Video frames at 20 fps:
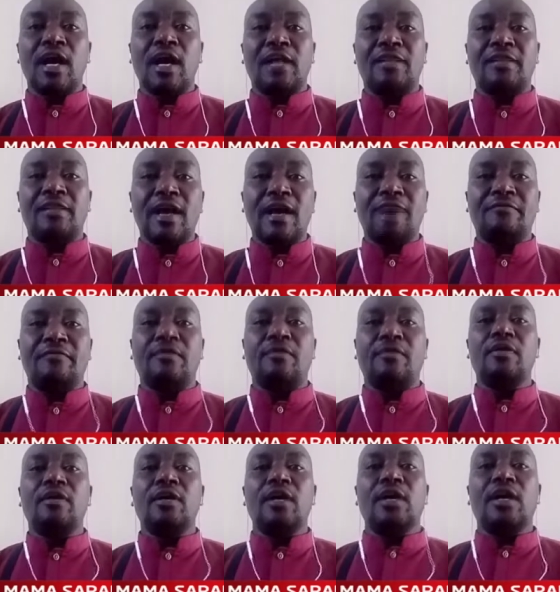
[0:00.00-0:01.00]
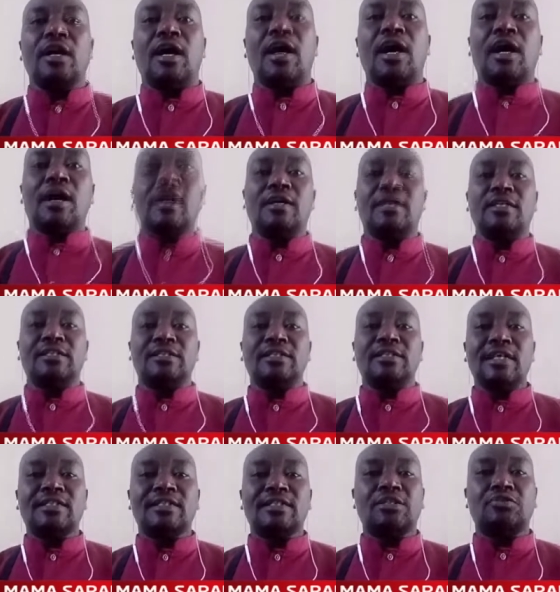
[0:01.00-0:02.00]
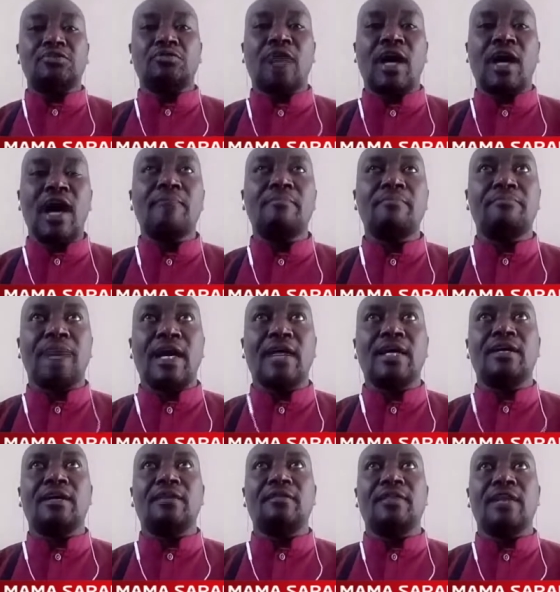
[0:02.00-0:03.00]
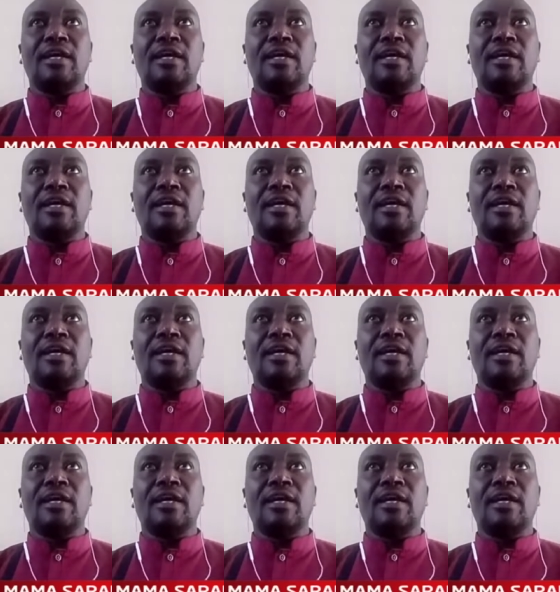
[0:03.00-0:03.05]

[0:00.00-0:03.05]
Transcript: and therefore uh, just to come back,